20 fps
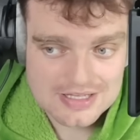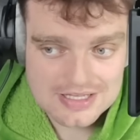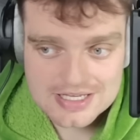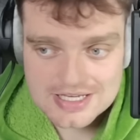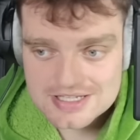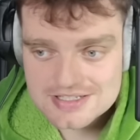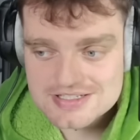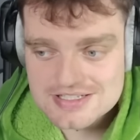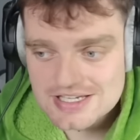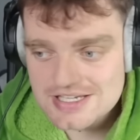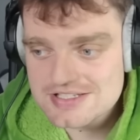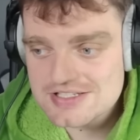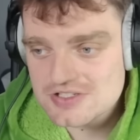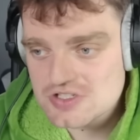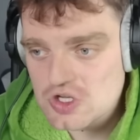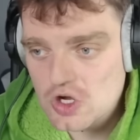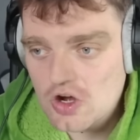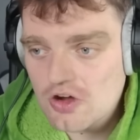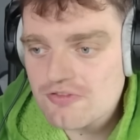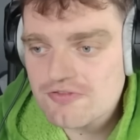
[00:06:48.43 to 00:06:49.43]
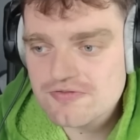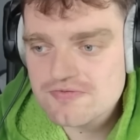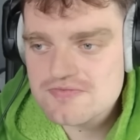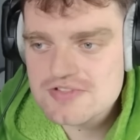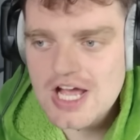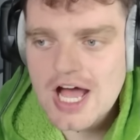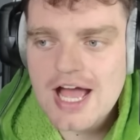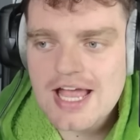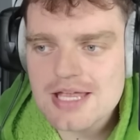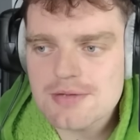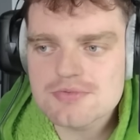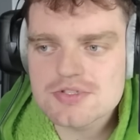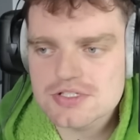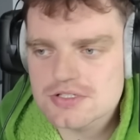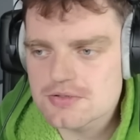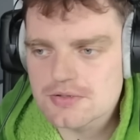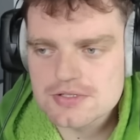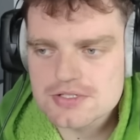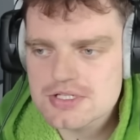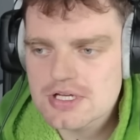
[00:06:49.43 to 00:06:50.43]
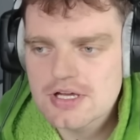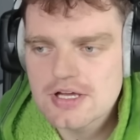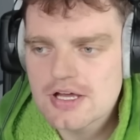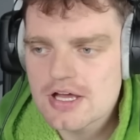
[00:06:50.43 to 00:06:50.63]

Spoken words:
It's a tough time to do it.